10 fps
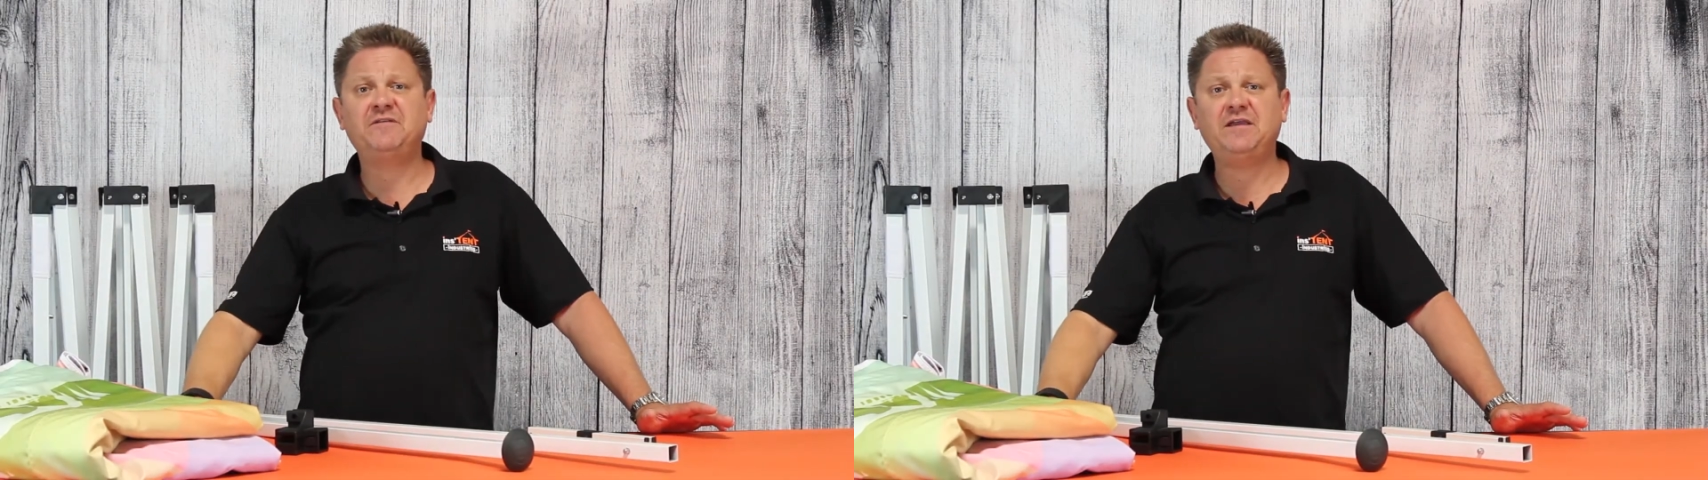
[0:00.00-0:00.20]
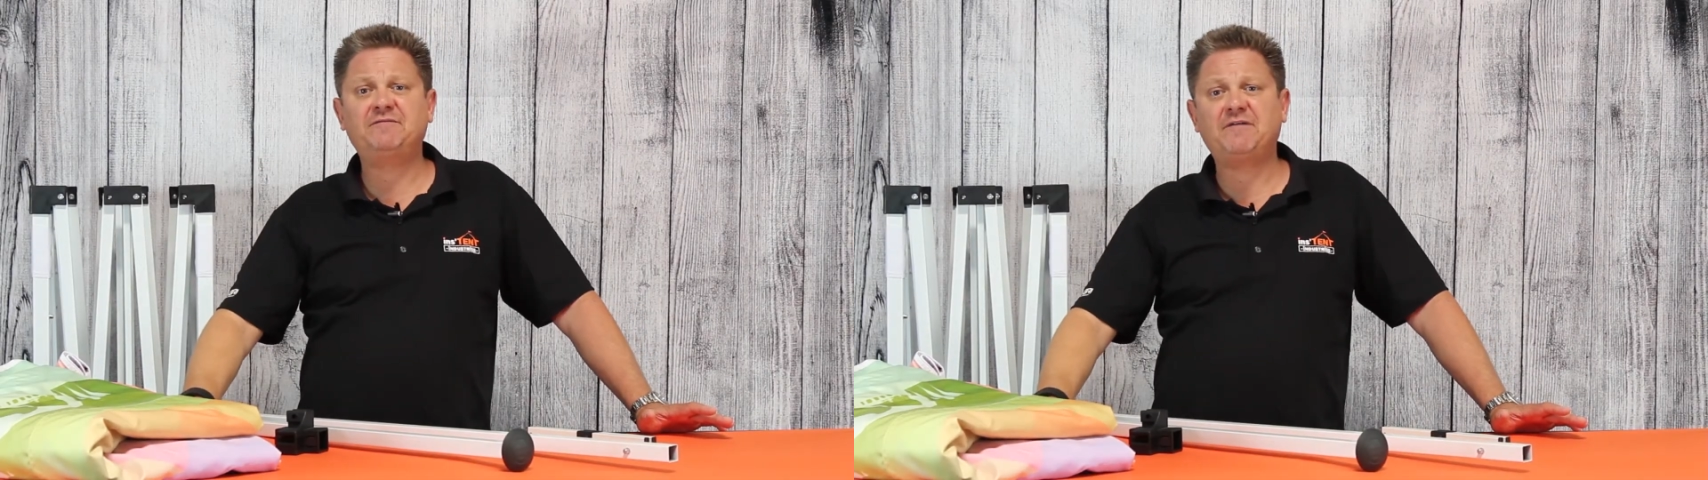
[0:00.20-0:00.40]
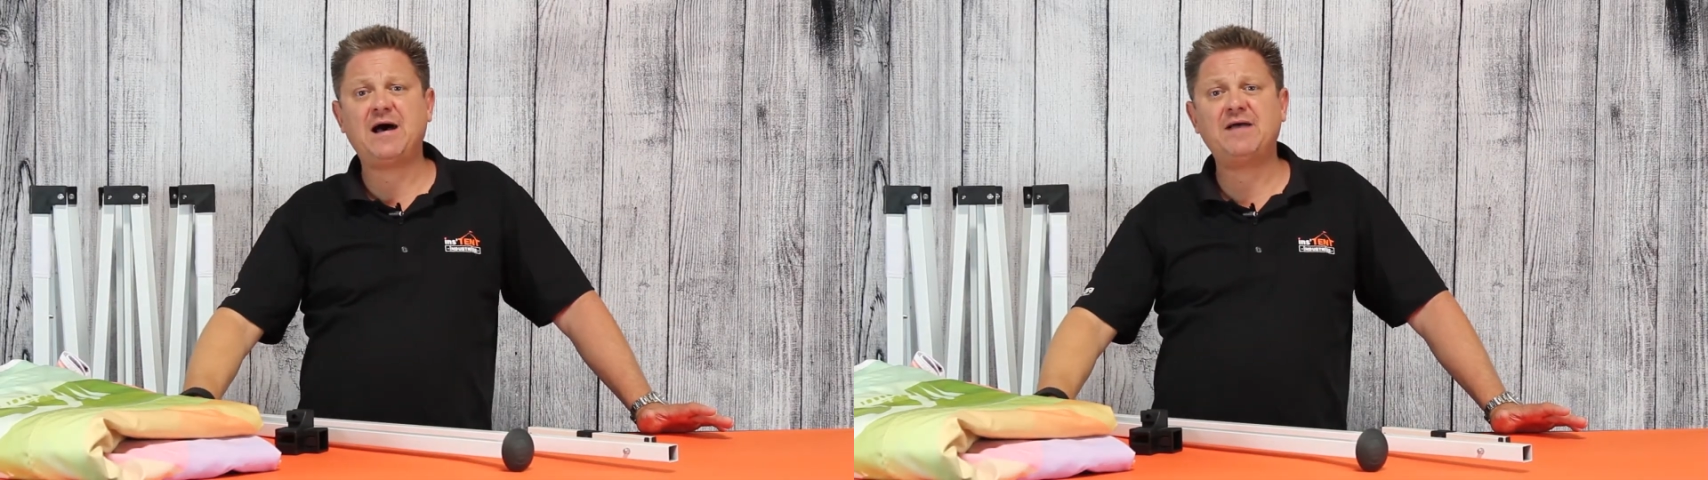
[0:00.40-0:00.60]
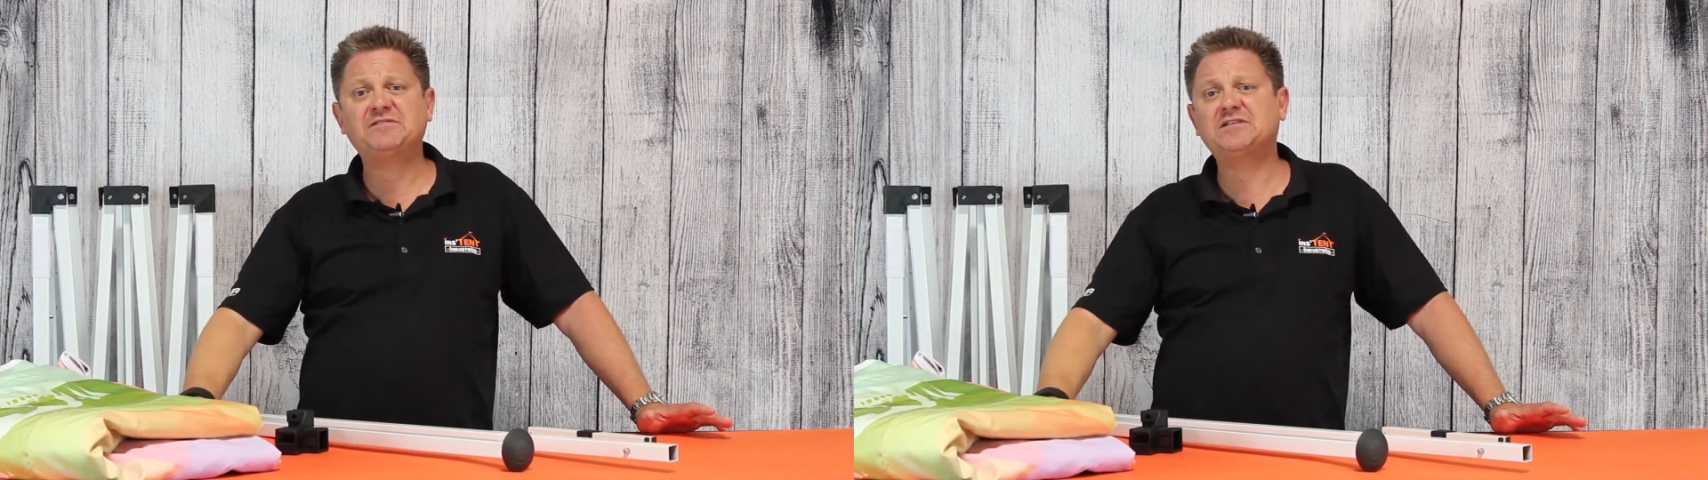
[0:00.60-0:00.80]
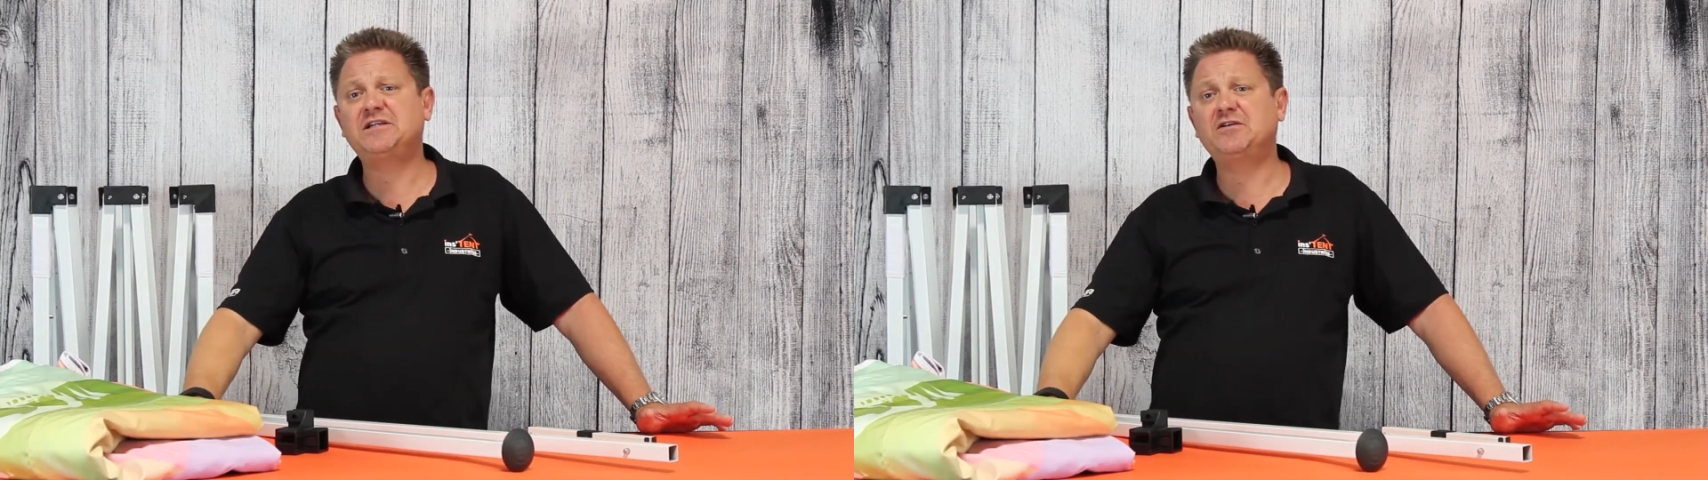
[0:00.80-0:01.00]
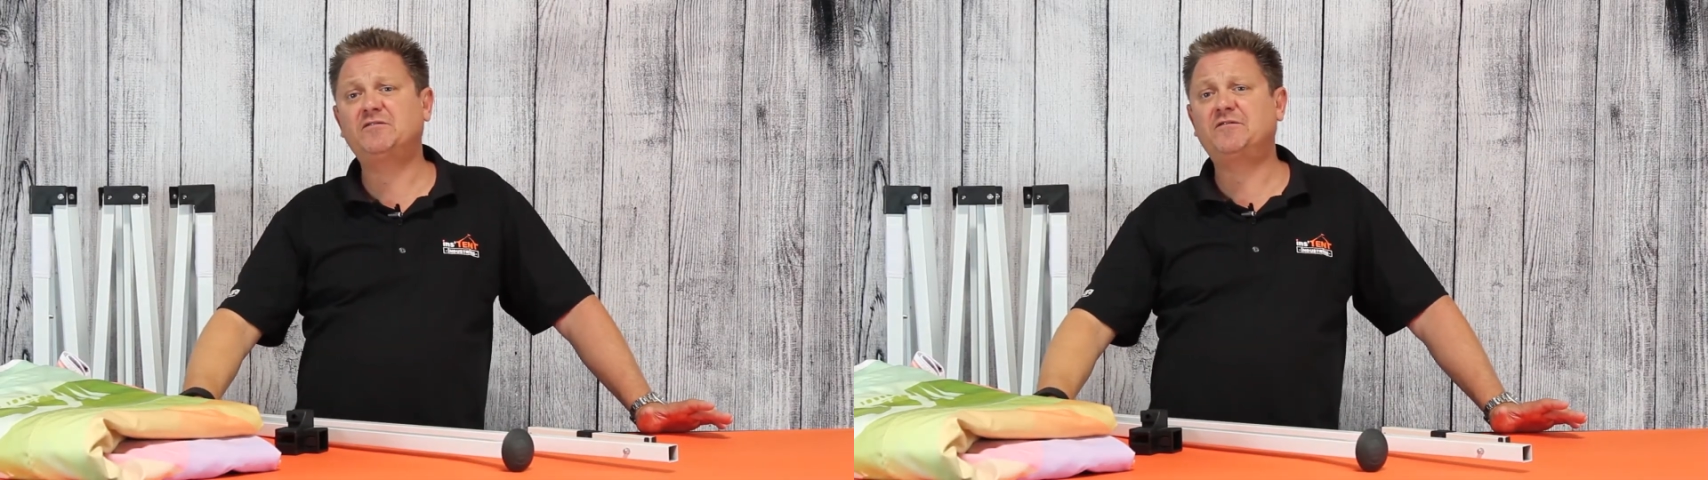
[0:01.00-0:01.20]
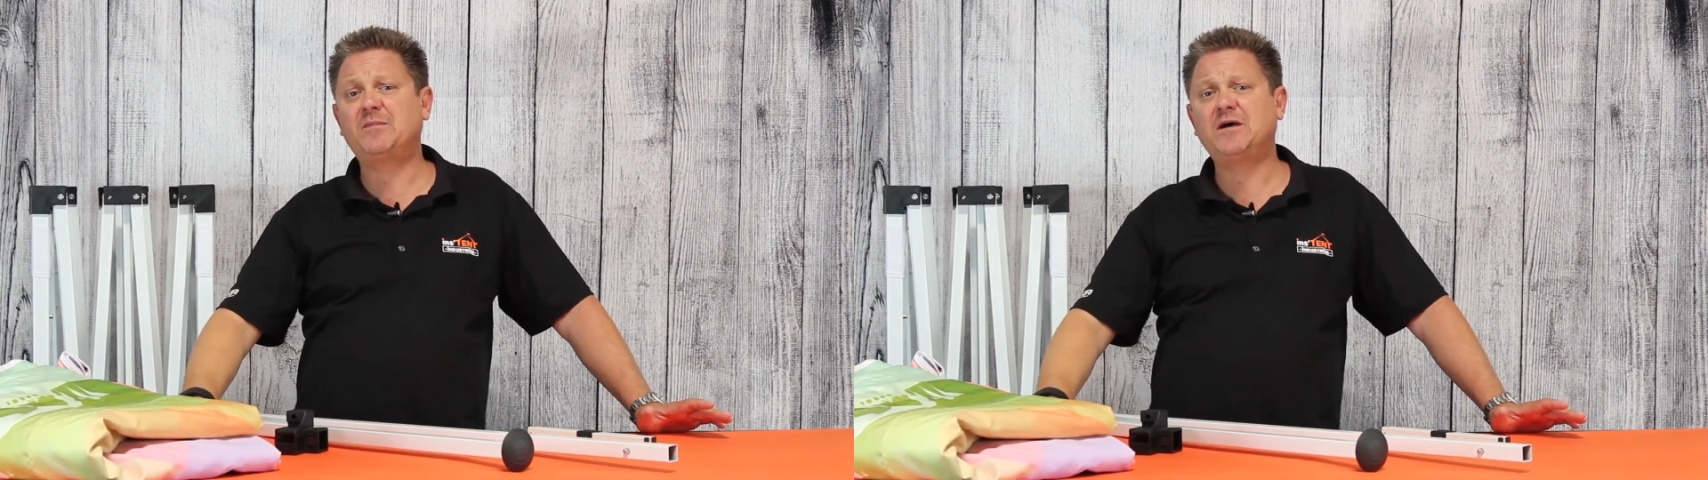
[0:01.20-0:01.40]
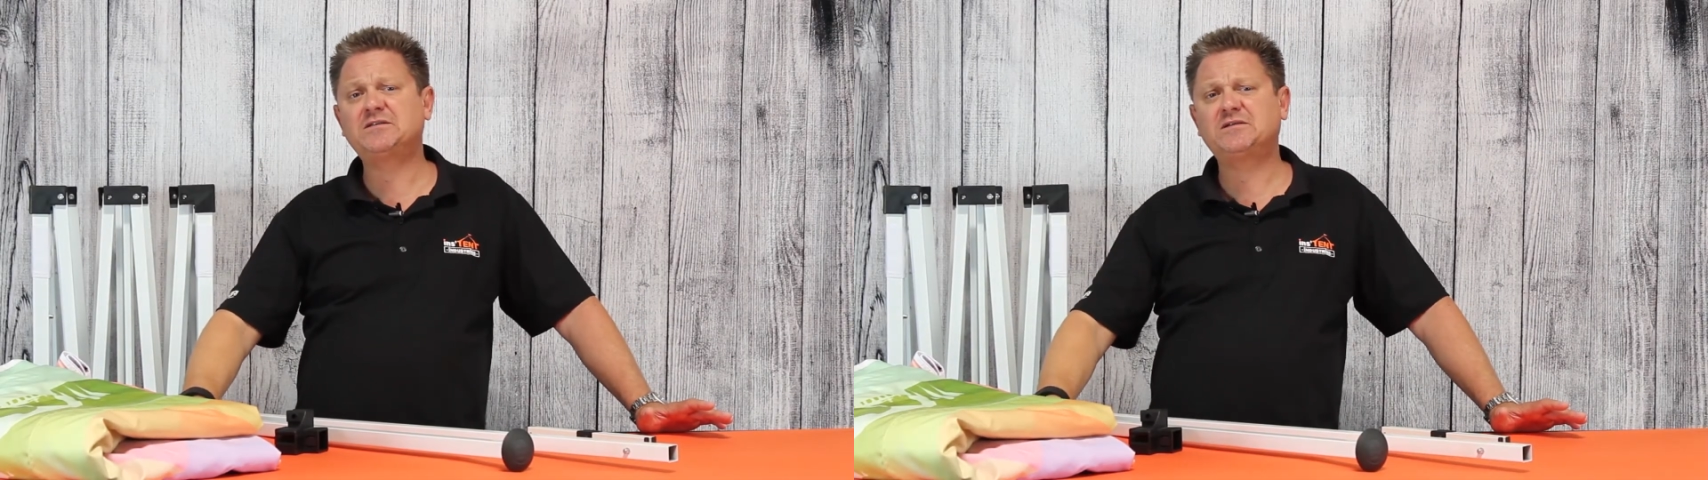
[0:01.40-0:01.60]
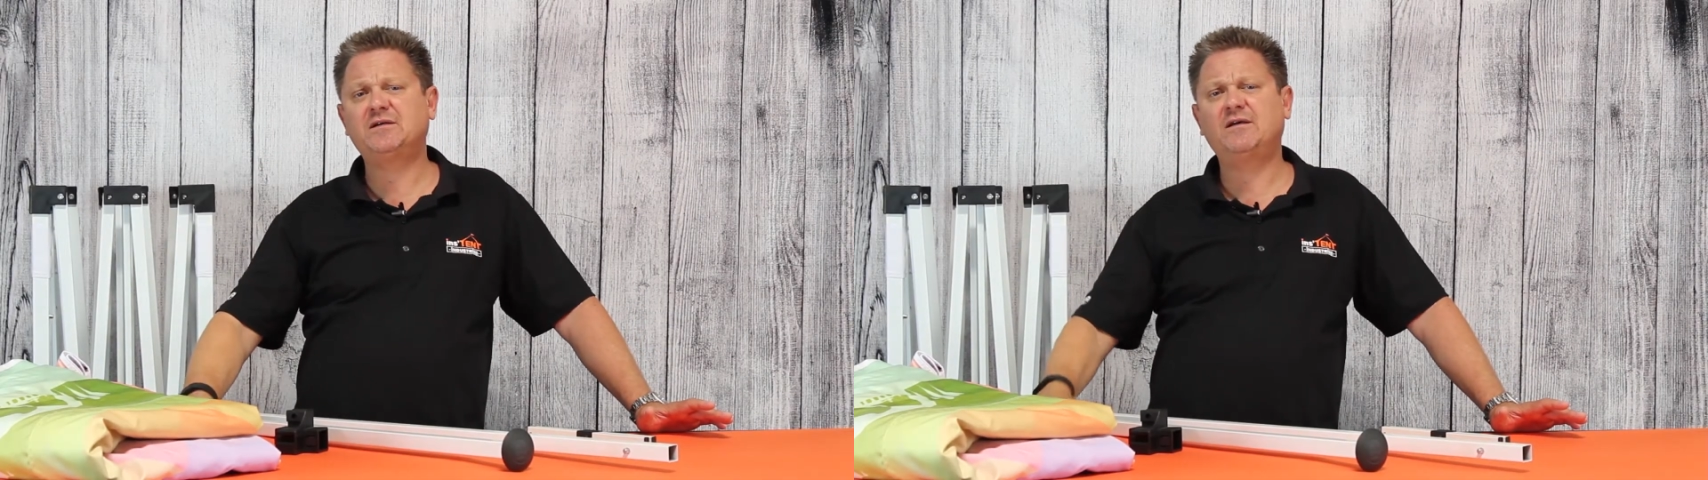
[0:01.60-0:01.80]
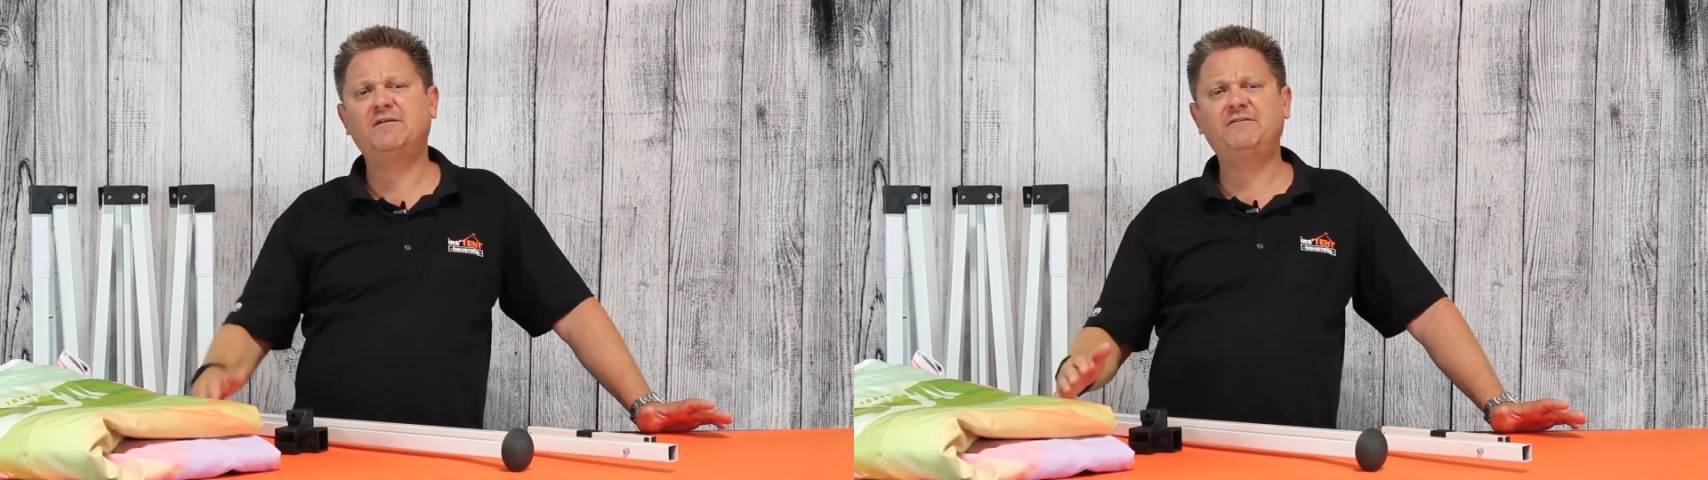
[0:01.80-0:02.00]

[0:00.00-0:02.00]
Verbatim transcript: V5 steel from us,